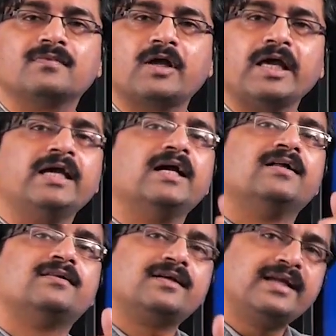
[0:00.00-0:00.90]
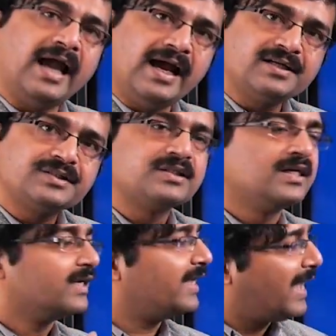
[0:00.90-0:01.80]
okay, the gas
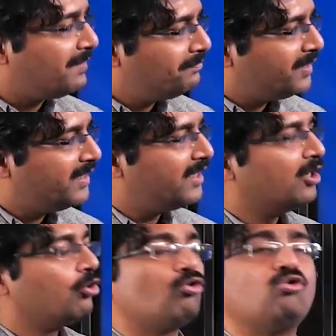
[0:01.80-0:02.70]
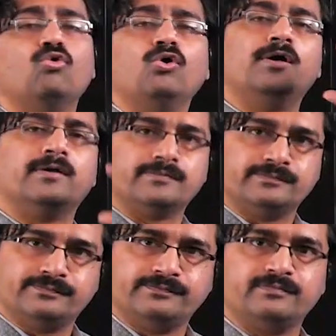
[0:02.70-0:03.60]
can be cooled.
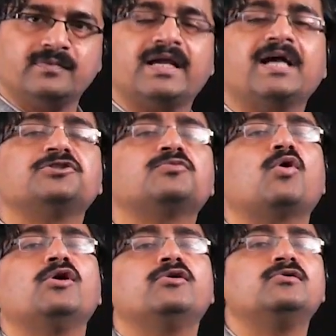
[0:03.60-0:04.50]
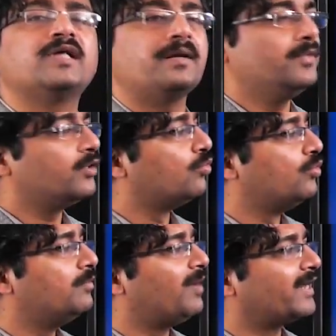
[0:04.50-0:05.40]
The gaseous molecules can be
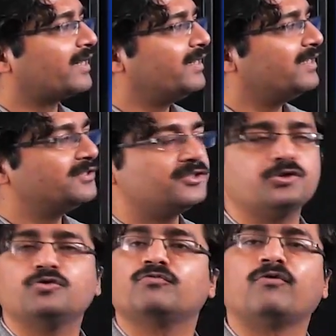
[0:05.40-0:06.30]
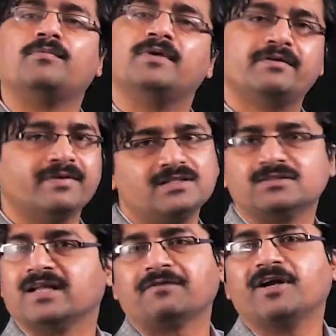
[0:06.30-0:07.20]
cooled by condensation to form liquids,
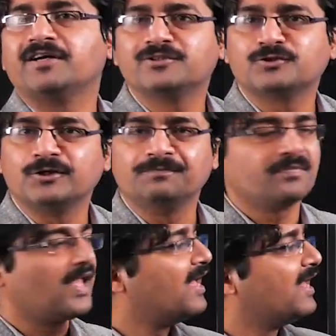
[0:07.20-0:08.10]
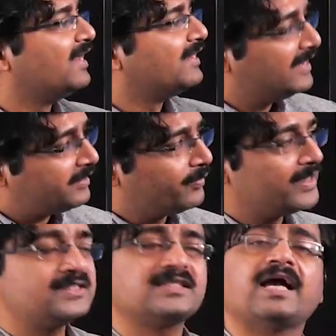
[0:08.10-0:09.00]
that we understood.
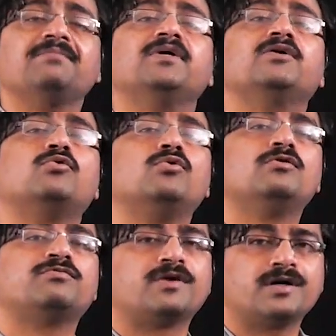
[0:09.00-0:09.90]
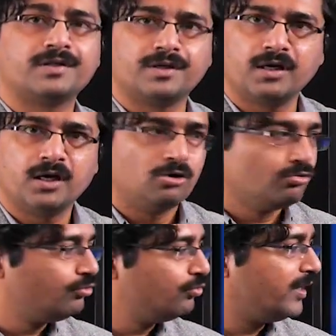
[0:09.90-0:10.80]
Liquids can be cooled further
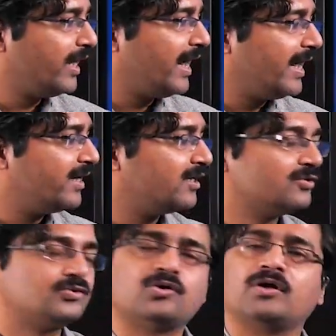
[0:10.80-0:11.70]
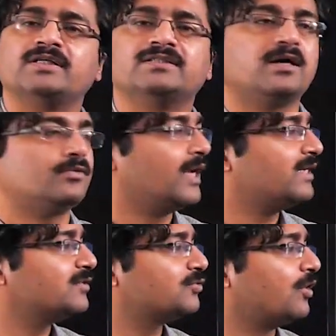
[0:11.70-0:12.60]
to get solids. Now
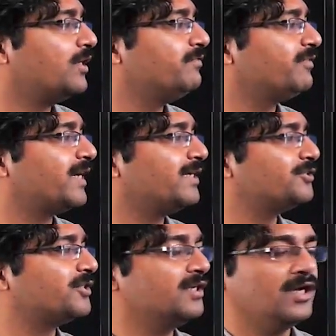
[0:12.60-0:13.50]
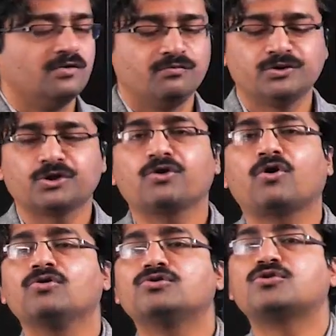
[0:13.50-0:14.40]
that is solidification, which you can
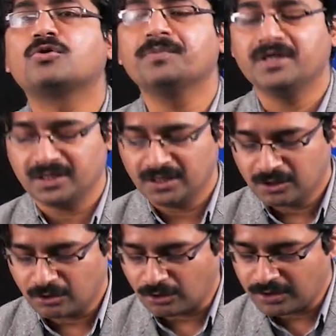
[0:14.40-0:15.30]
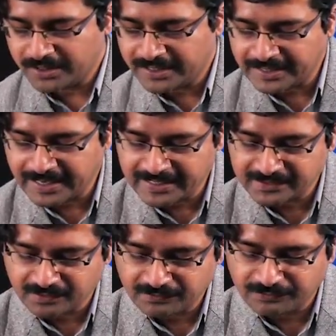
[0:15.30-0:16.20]
also be calling it
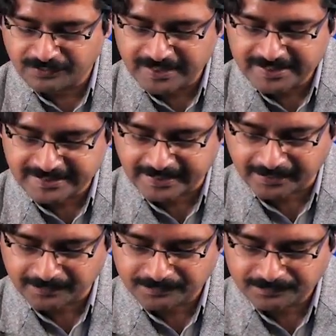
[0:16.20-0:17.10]
as freezing.